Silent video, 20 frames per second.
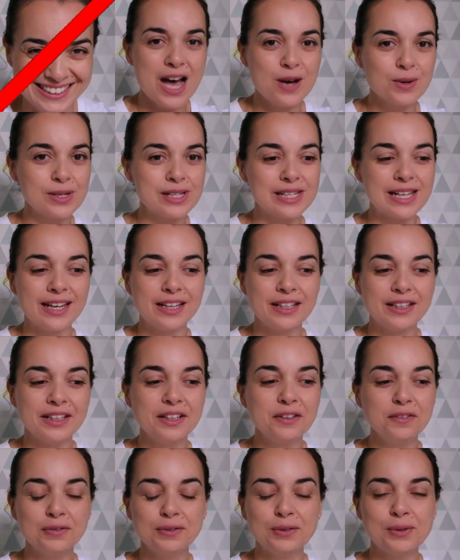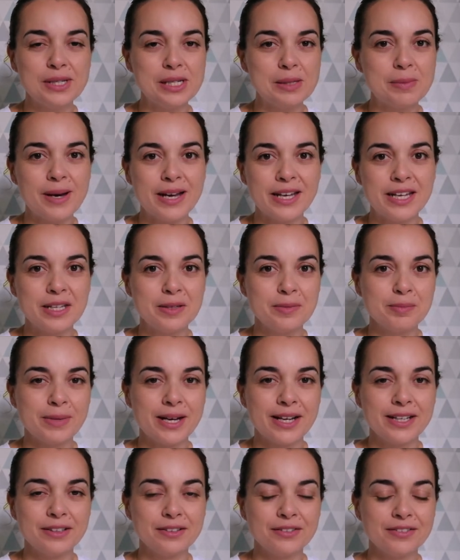I was like influenced by
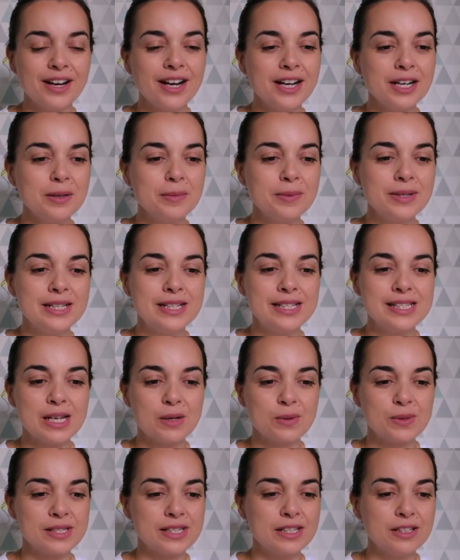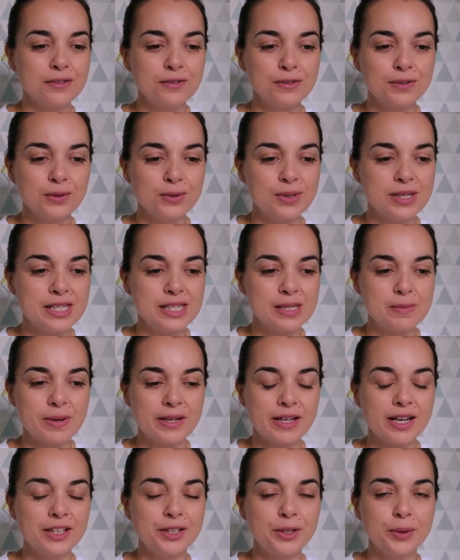my environment. I was influenced
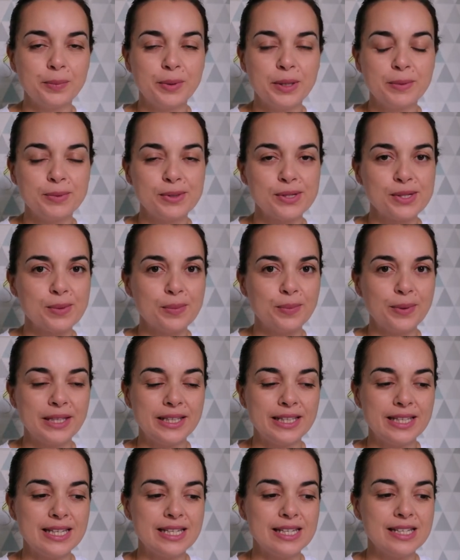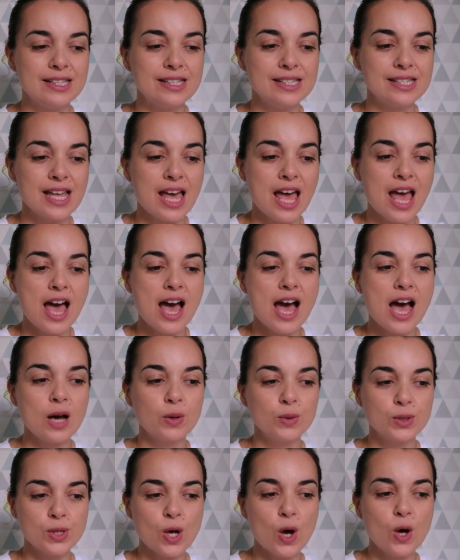by other people's opinions.
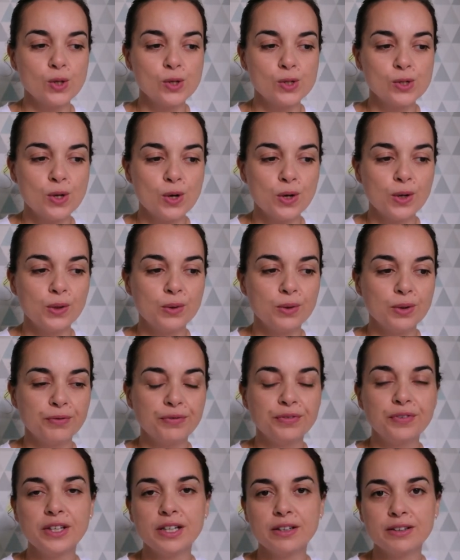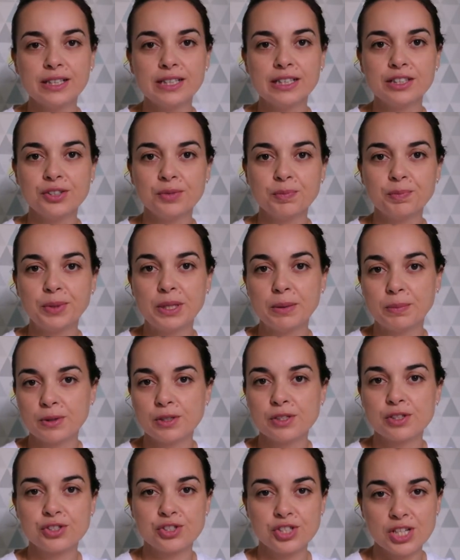I was also fearing
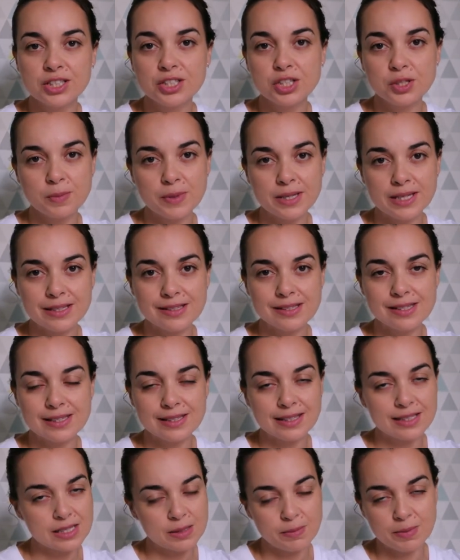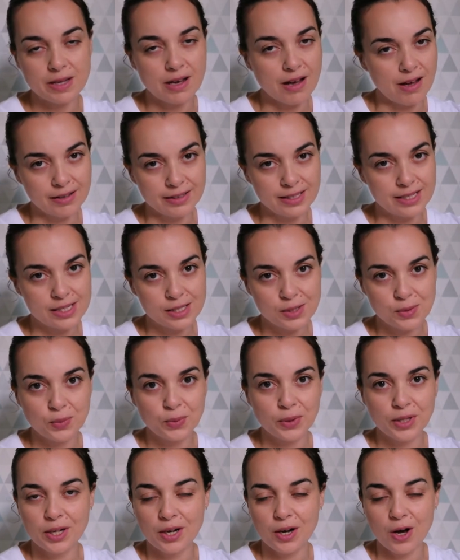people's judgments. Let's be honest,
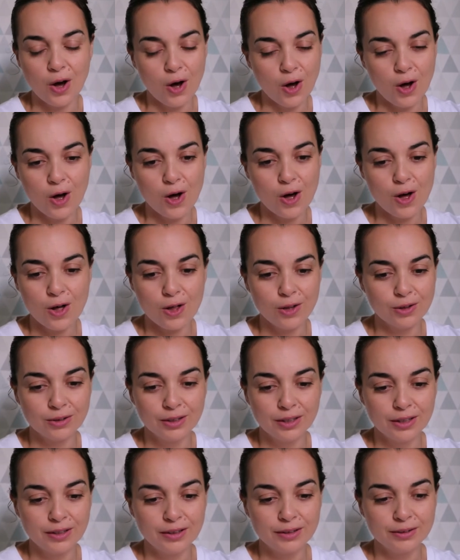we all